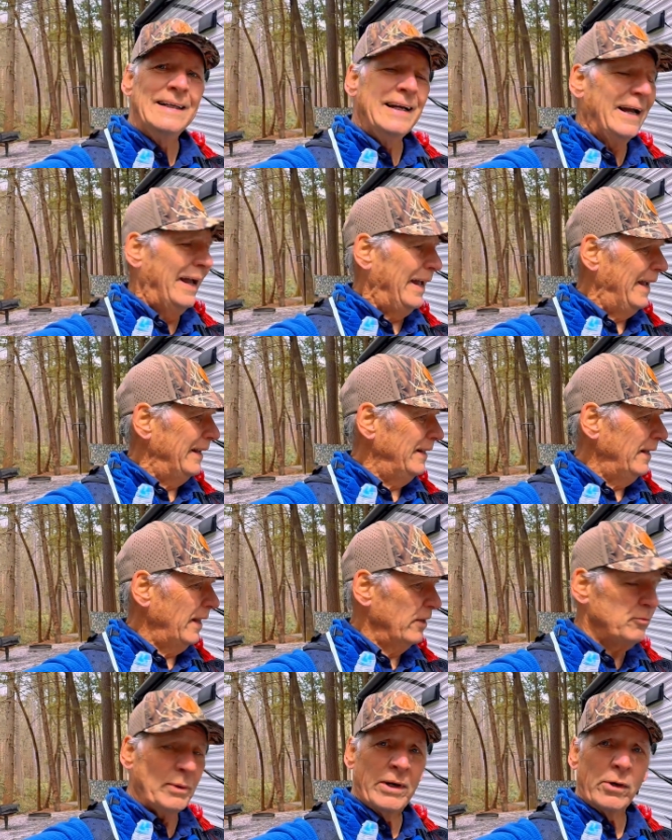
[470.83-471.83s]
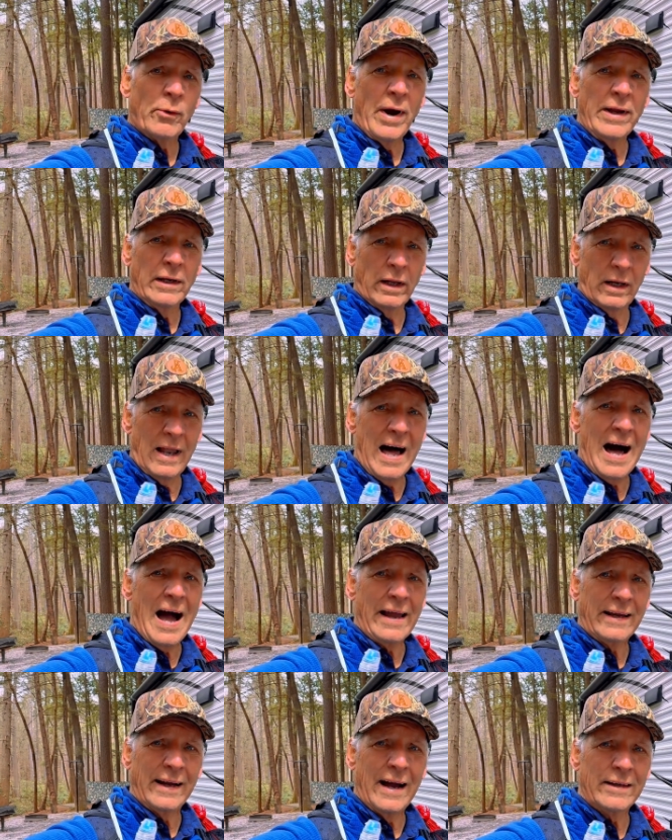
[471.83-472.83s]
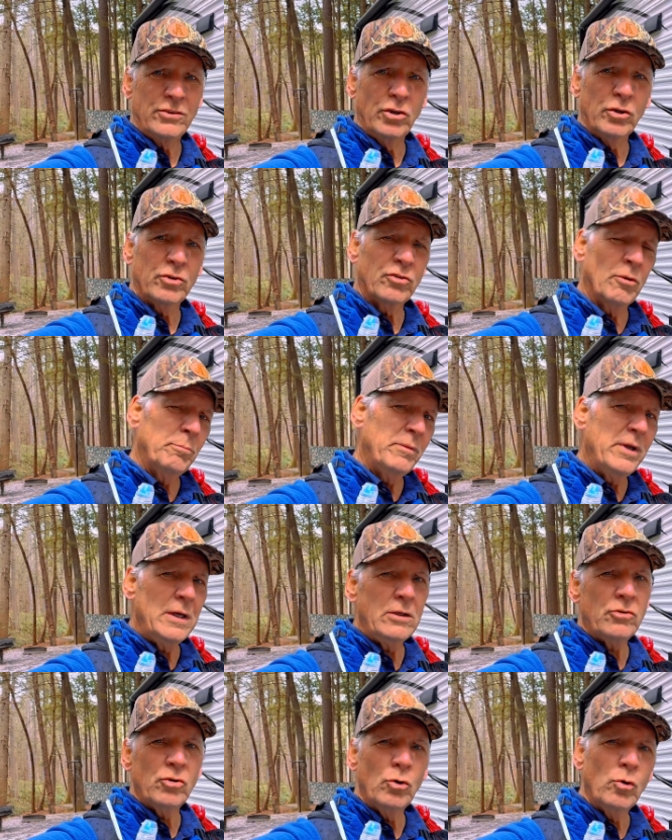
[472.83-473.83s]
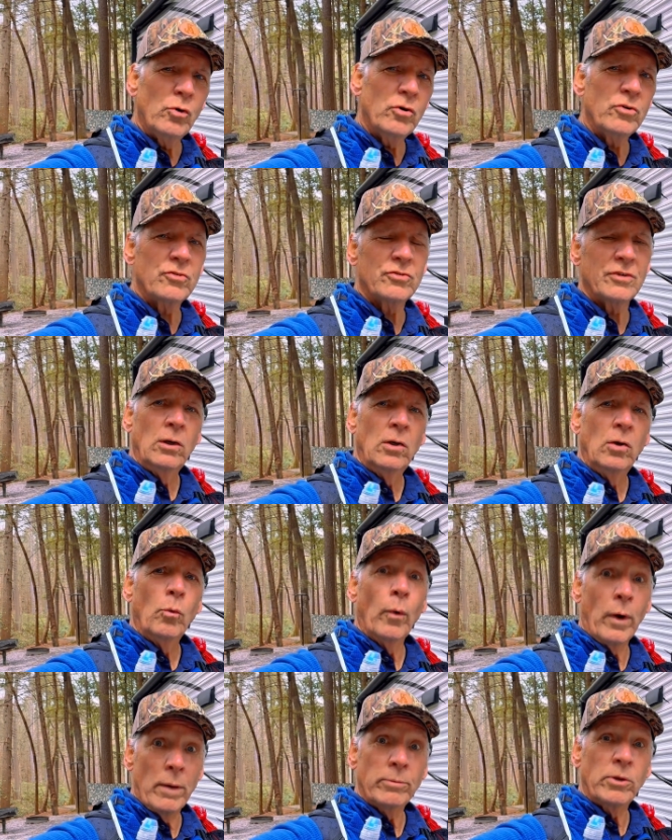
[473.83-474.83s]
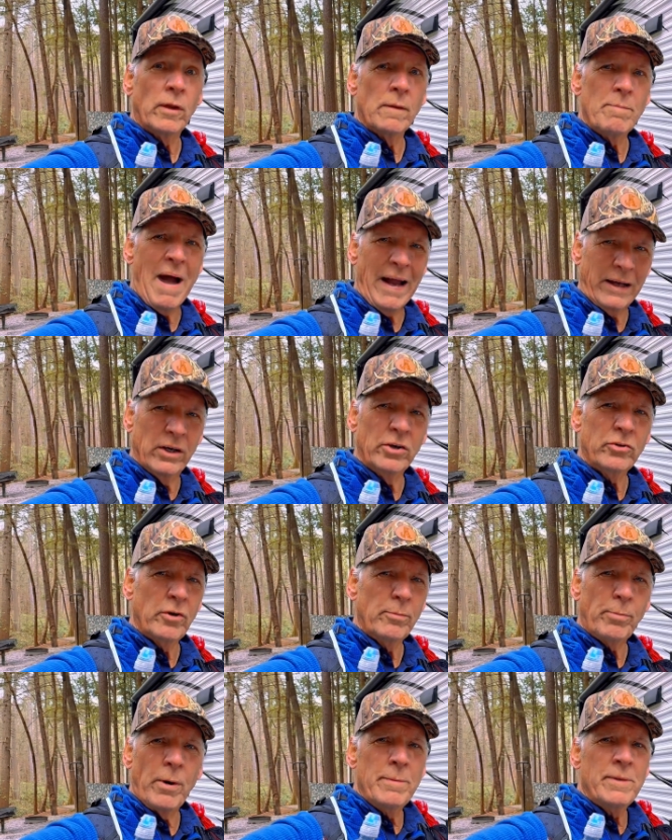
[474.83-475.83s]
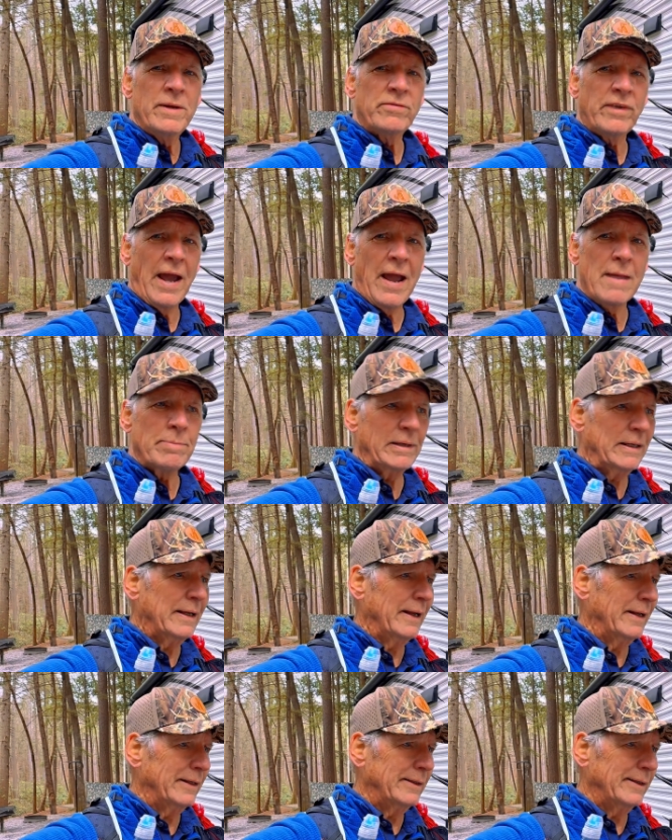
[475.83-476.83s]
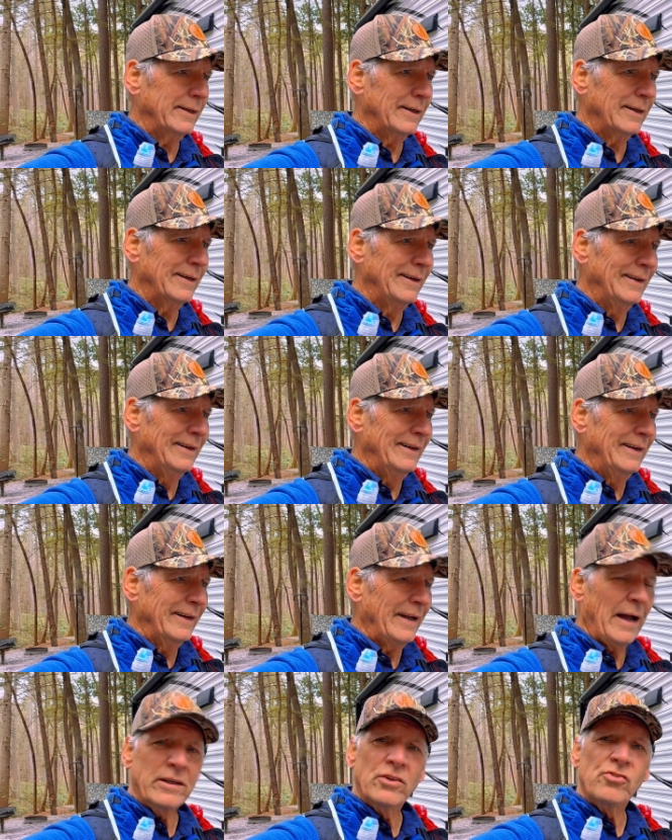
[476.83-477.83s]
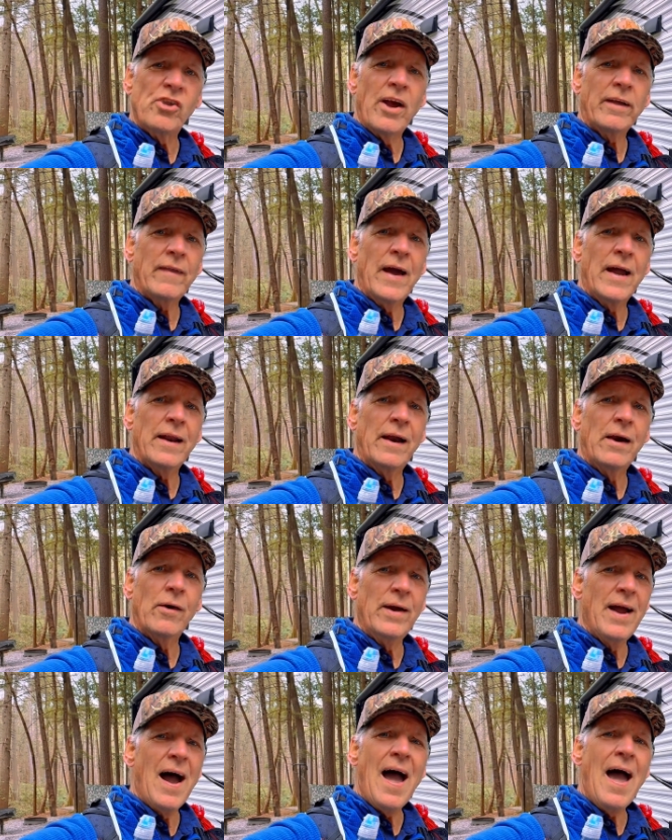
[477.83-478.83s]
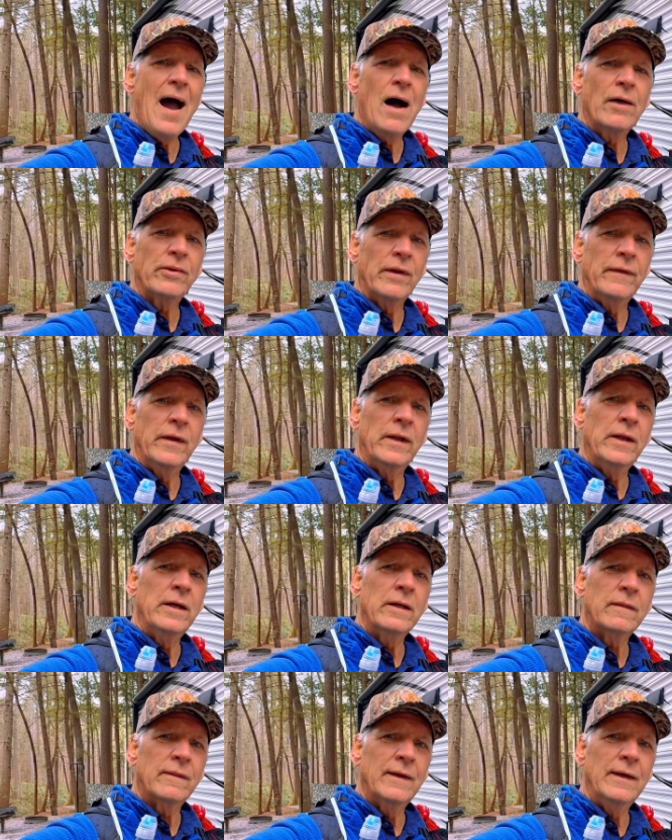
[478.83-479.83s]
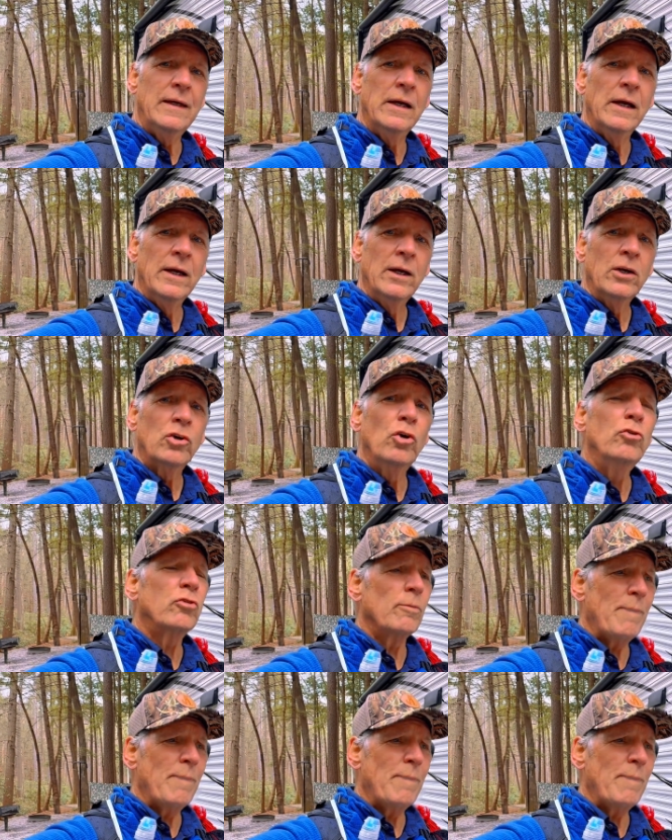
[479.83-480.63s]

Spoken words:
And it has been a great little hike. I took some detours, went up to the backcountry primitive camping, and got to check that area out, and then hit the Coosa